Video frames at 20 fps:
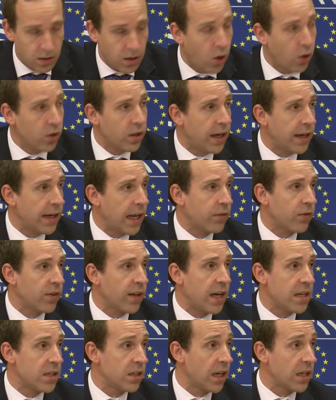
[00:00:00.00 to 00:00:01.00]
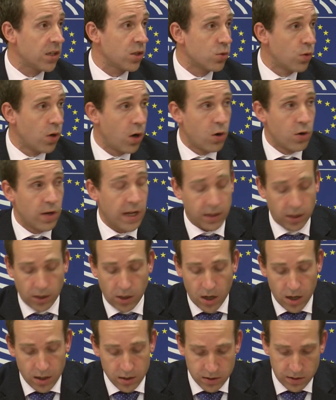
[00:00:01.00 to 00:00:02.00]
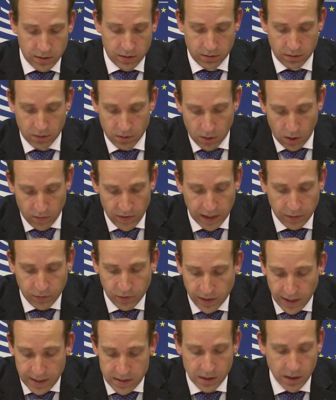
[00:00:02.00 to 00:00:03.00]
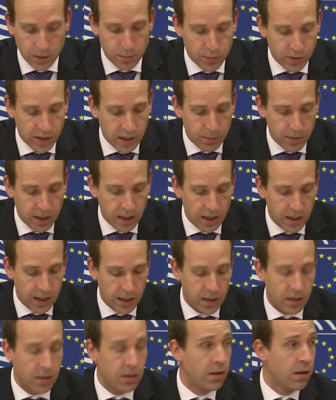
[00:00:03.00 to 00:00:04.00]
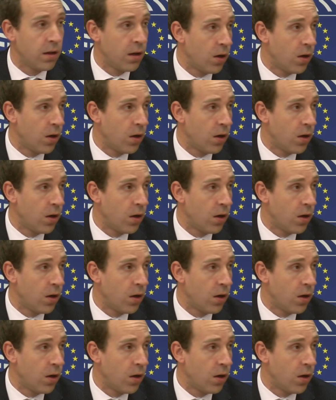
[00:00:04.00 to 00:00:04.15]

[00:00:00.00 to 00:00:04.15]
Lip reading: Online advertising has grown at the cost of advertising in print media,